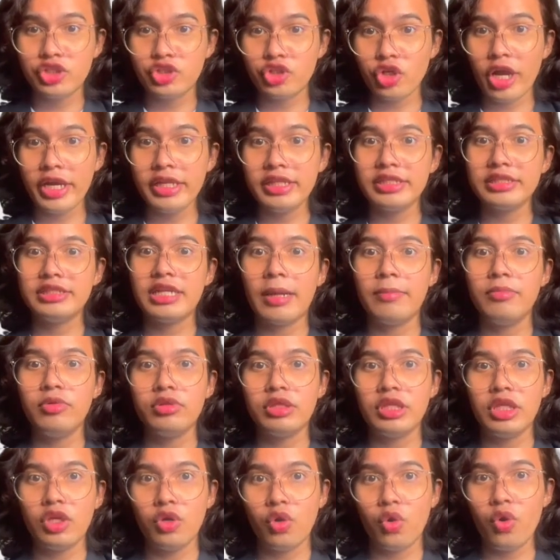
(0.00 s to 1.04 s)
joined the
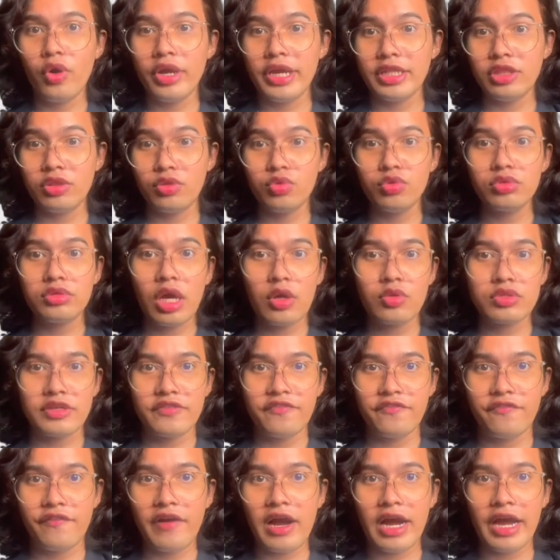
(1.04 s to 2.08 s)
WTO in
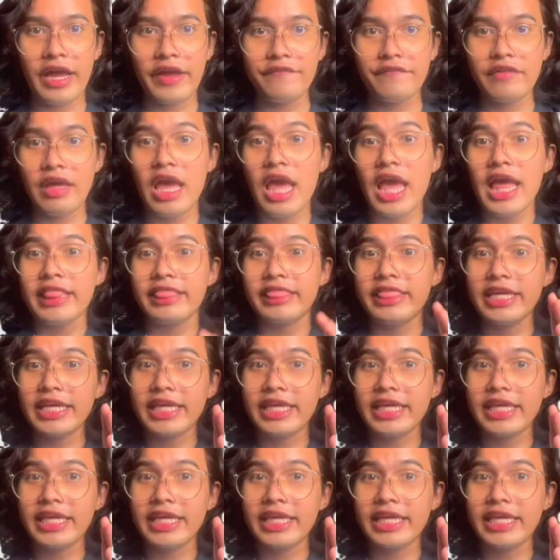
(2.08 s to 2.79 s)
2005,